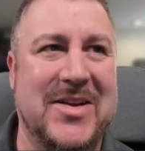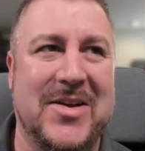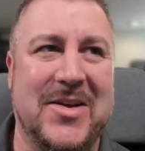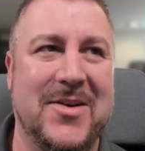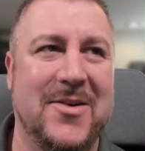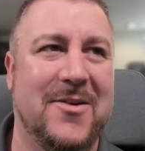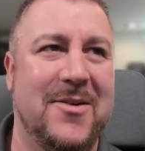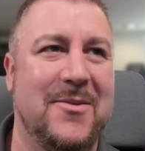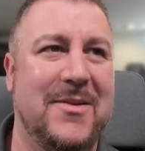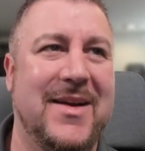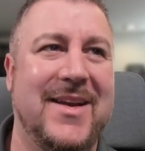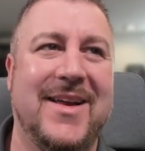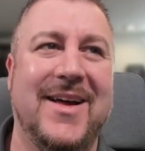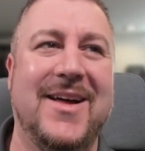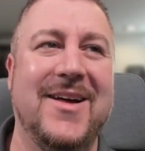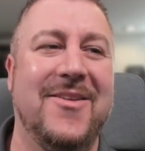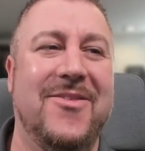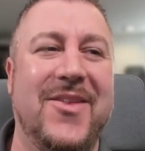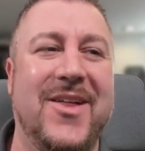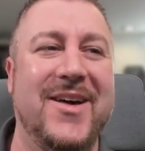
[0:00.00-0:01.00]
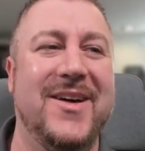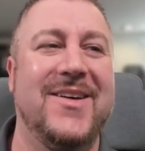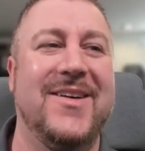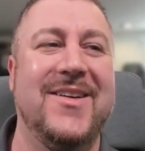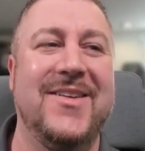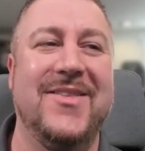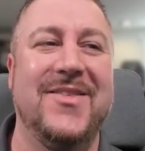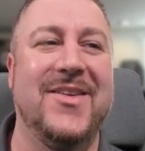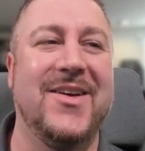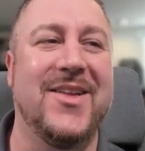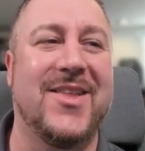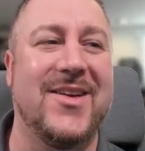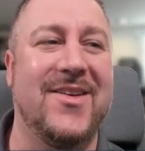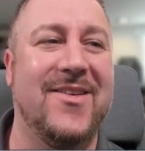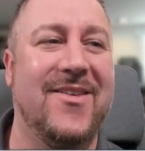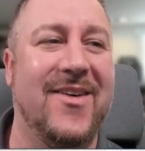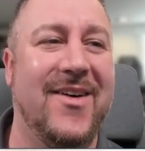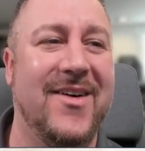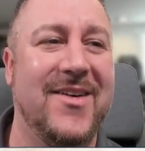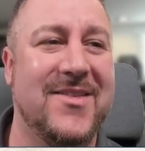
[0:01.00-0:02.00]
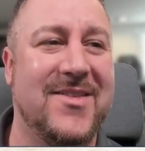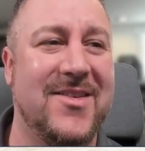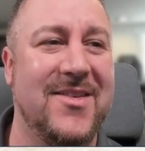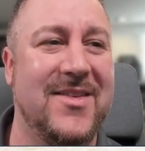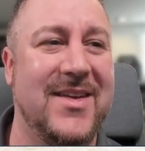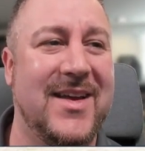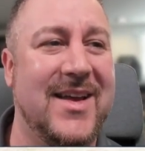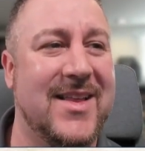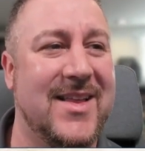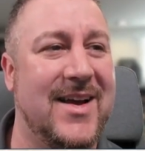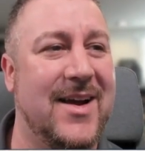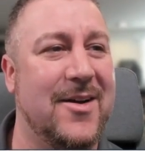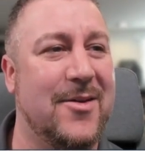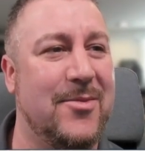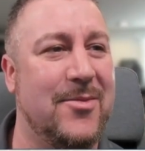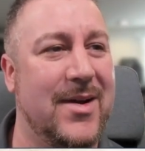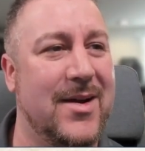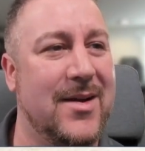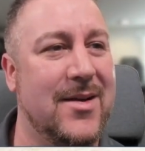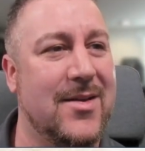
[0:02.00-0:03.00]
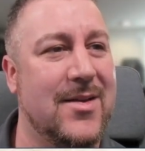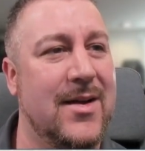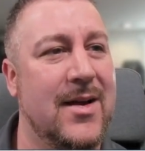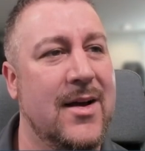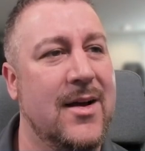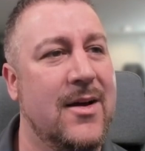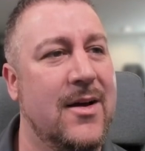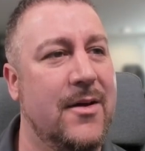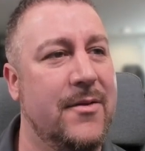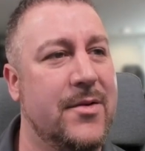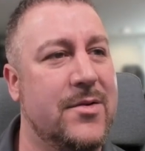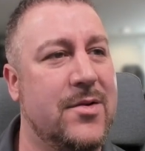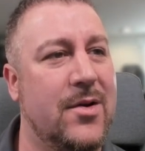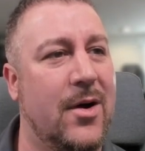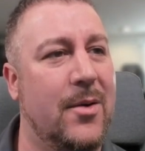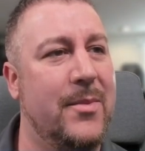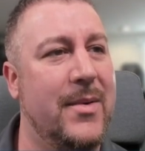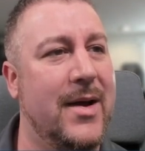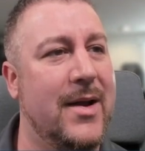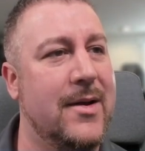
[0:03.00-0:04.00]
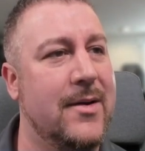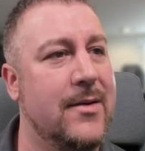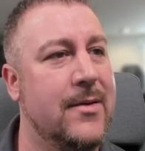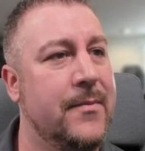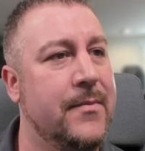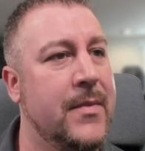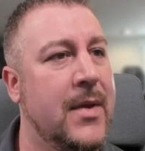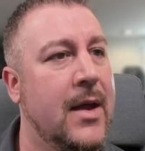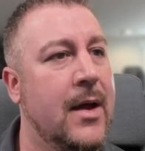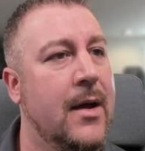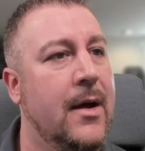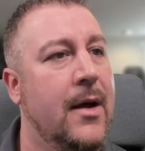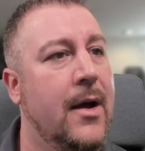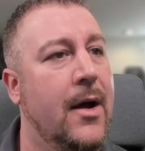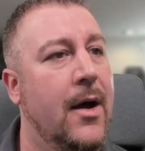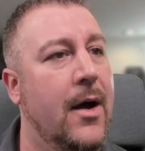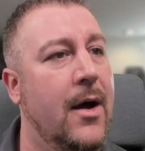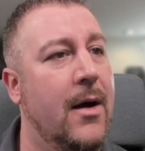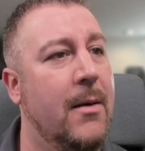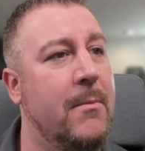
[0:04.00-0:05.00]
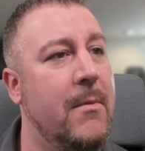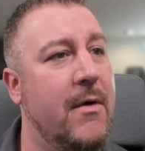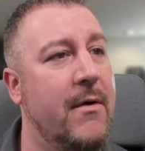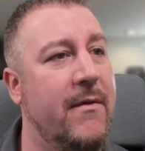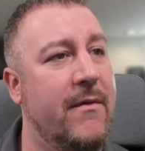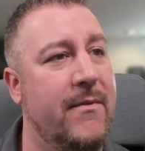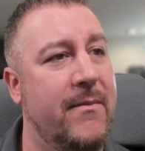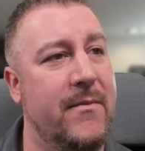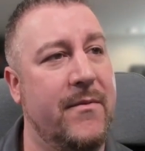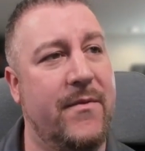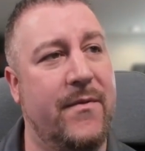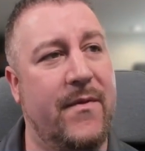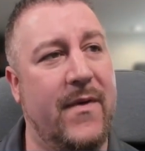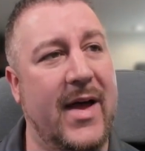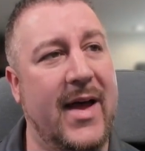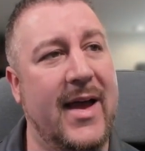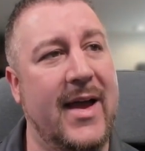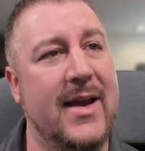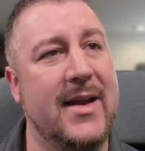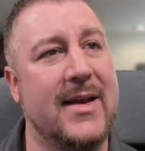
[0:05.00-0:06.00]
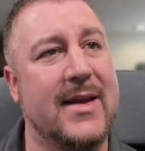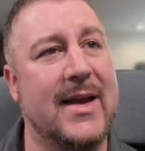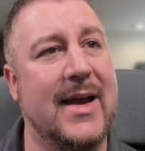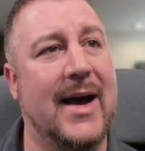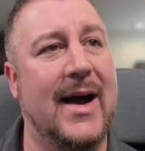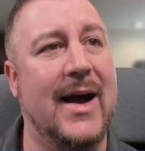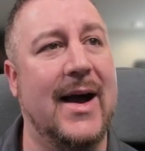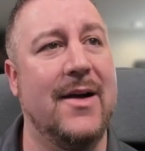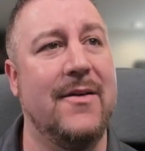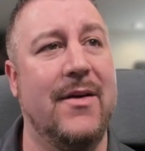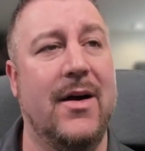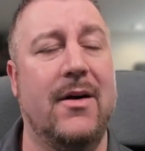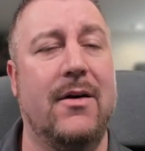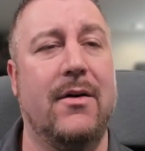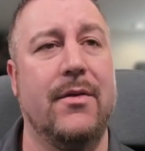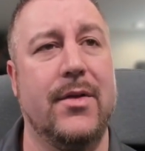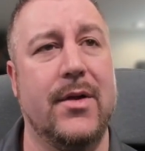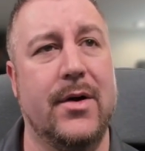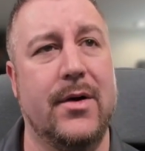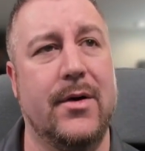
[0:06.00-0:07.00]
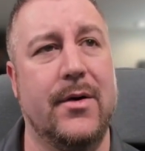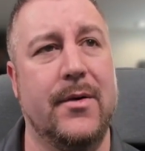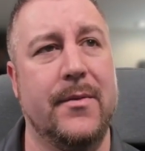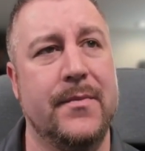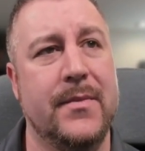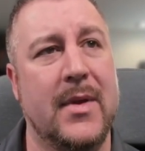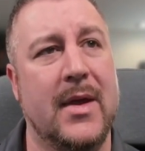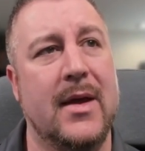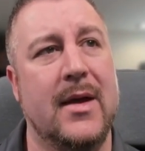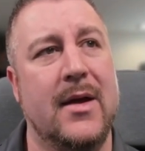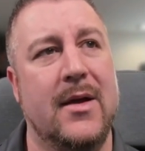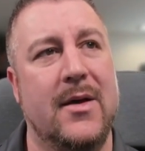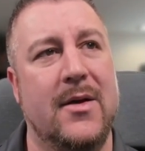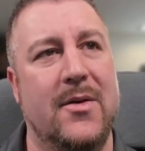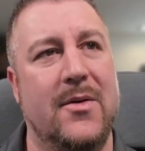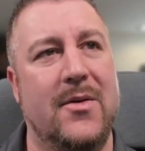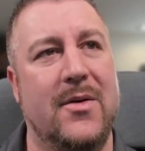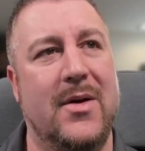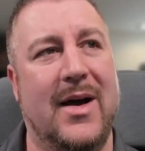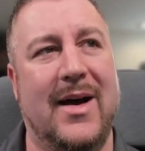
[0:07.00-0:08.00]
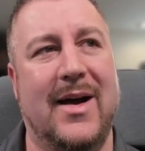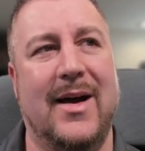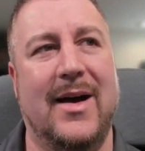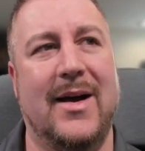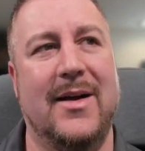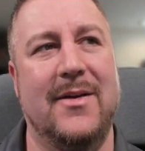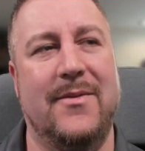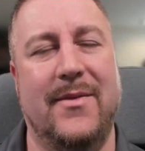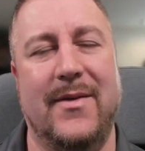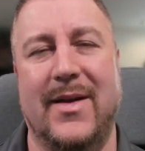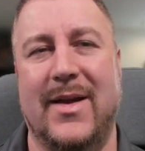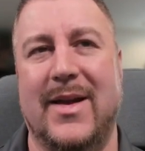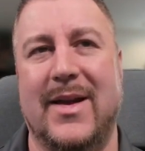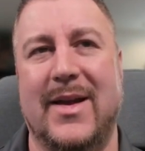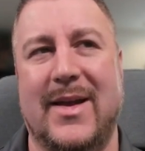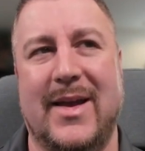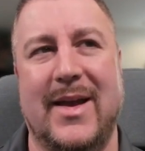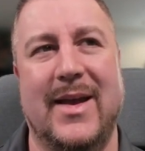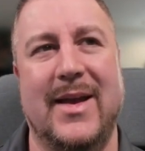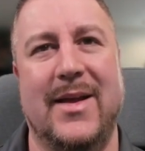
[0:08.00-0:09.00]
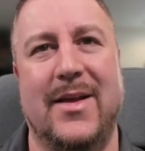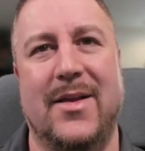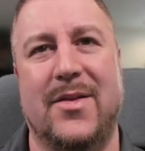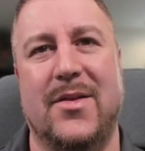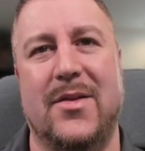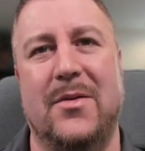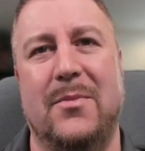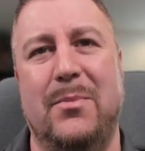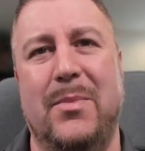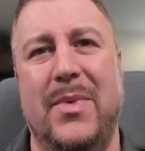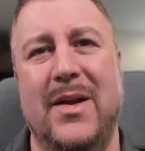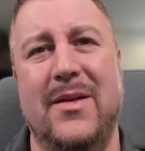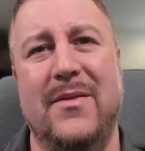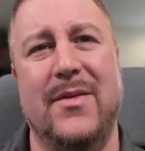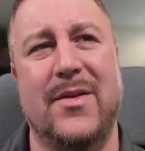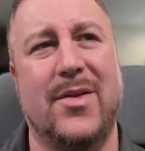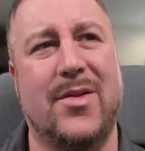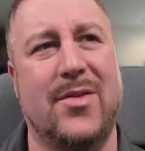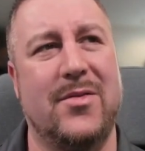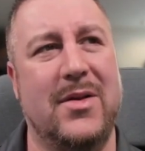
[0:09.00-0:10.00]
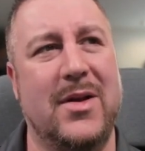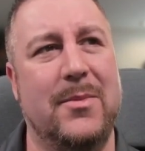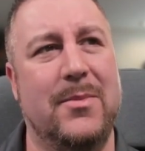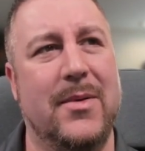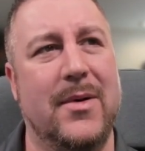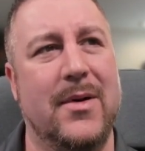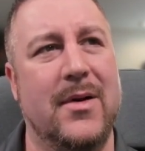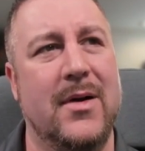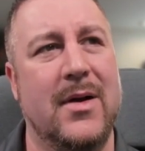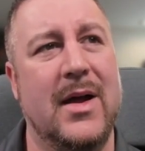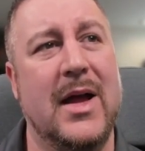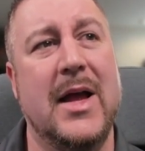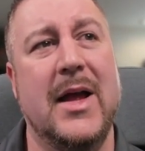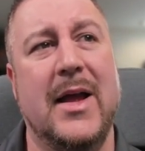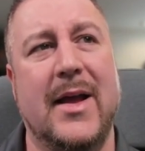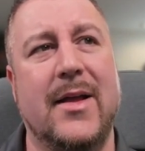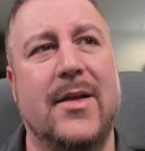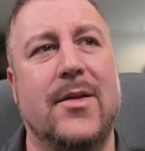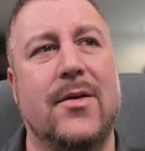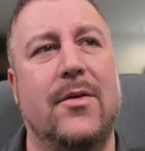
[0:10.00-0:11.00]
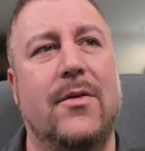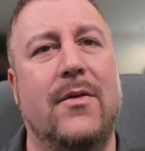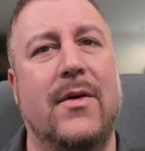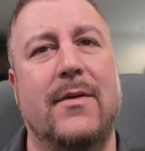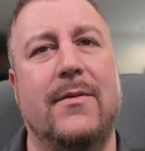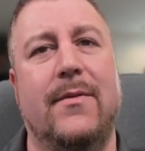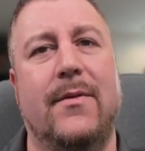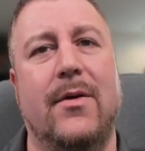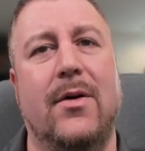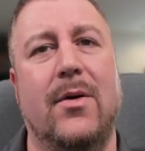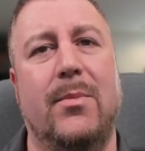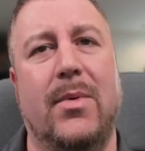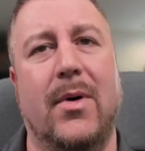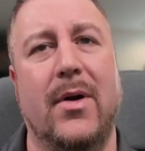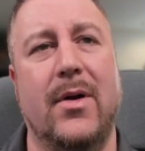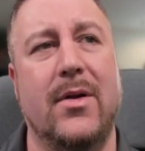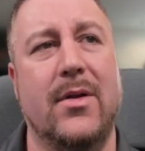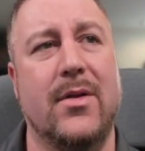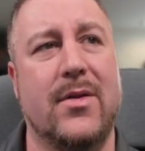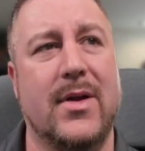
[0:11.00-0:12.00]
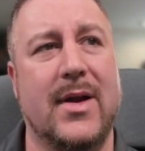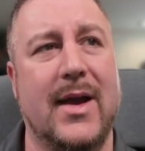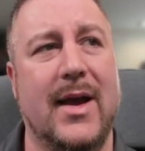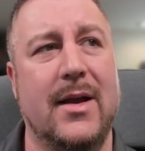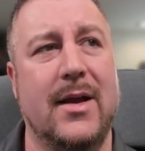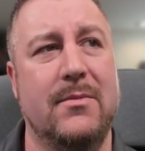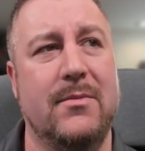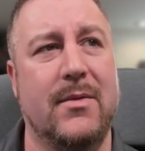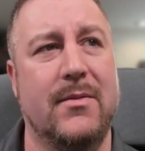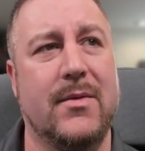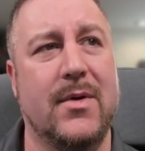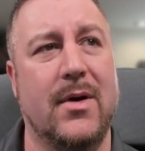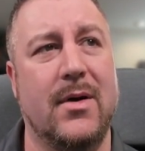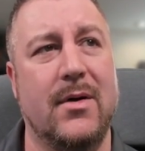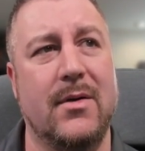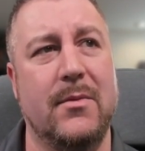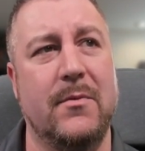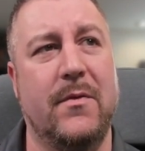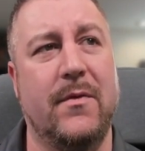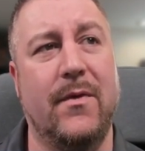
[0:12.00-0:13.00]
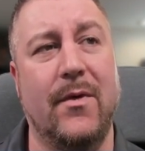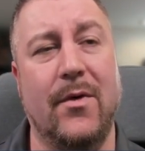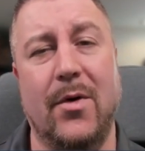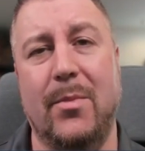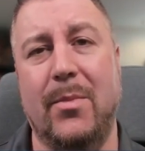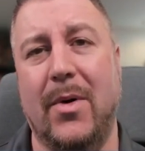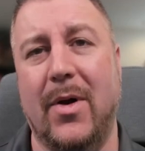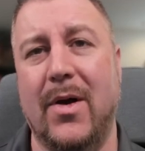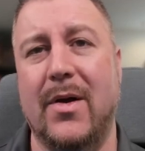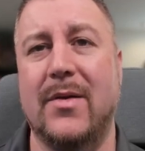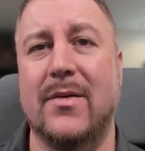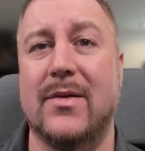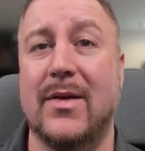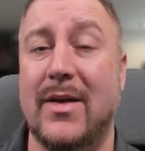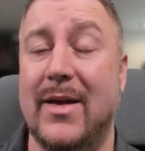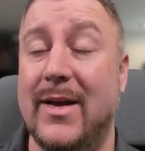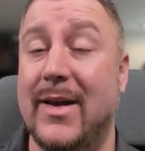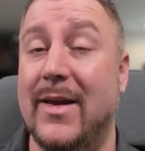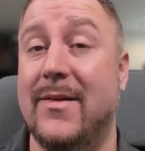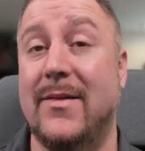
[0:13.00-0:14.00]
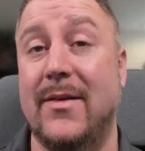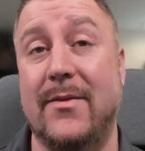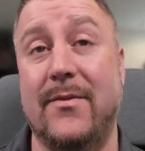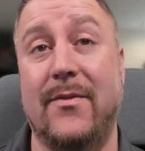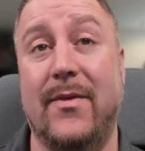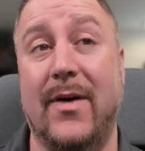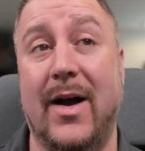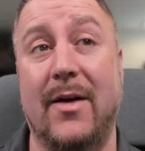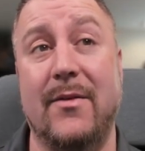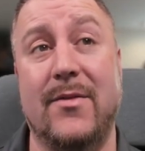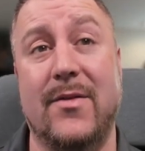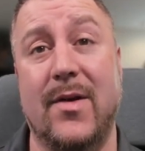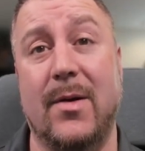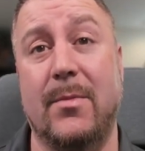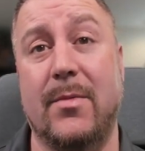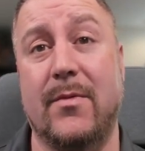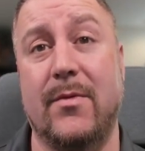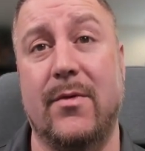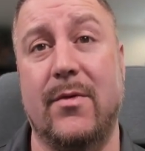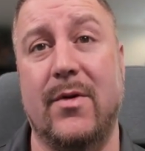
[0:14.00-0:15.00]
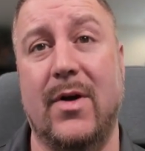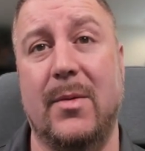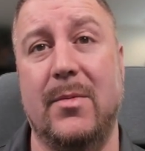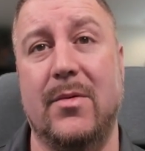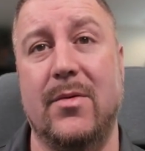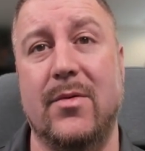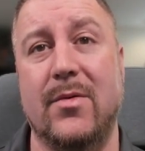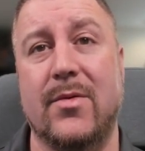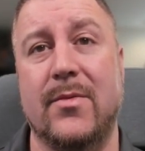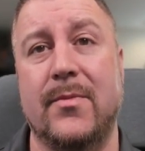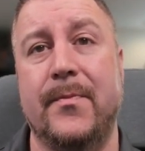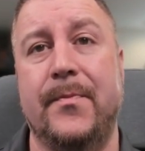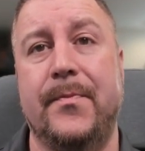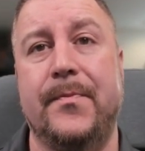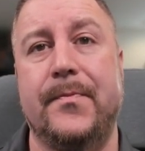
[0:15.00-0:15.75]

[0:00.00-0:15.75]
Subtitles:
you know what I mean? There's a lot to these X-Wings at the top end. Vane Cairo, though, I think is a bit of a sleeper. He's only 4 points again. We've got 4-point initiative 5 ships for rebels.